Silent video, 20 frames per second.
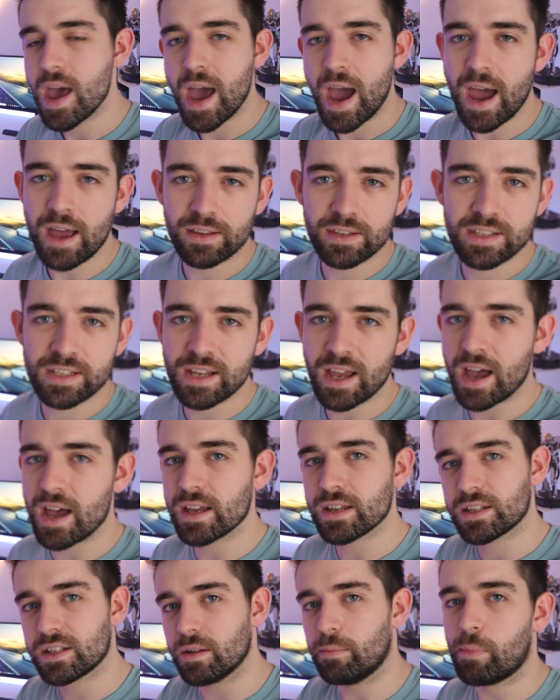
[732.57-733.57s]

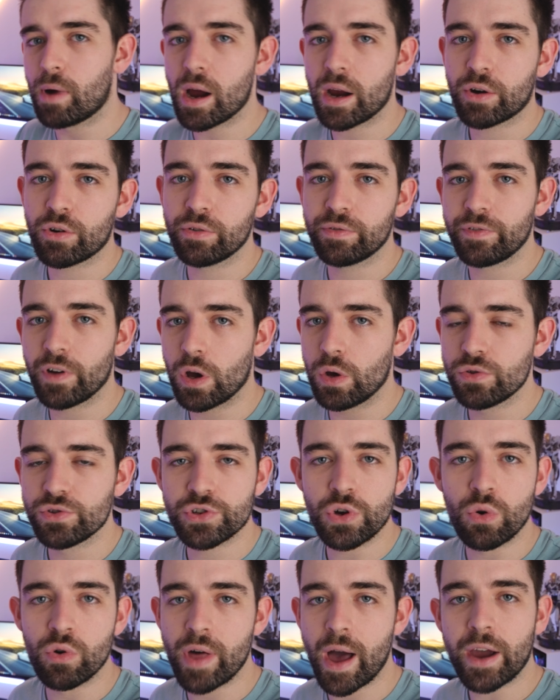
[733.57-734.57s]
headsets,
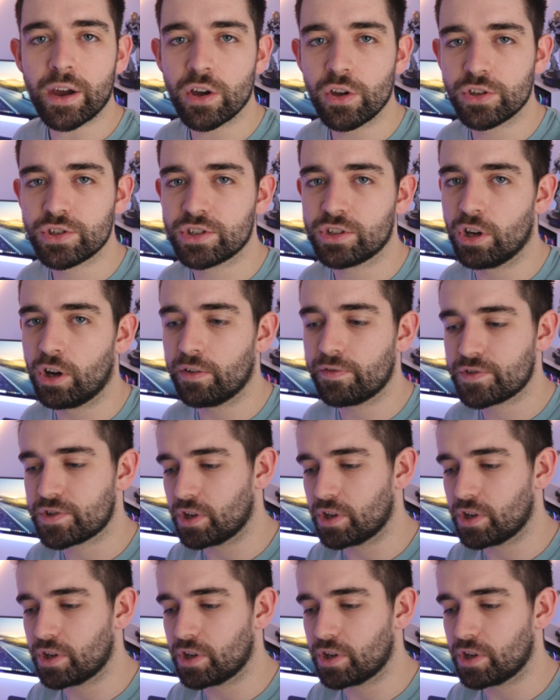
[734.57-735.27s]
microphones, all that good stuff.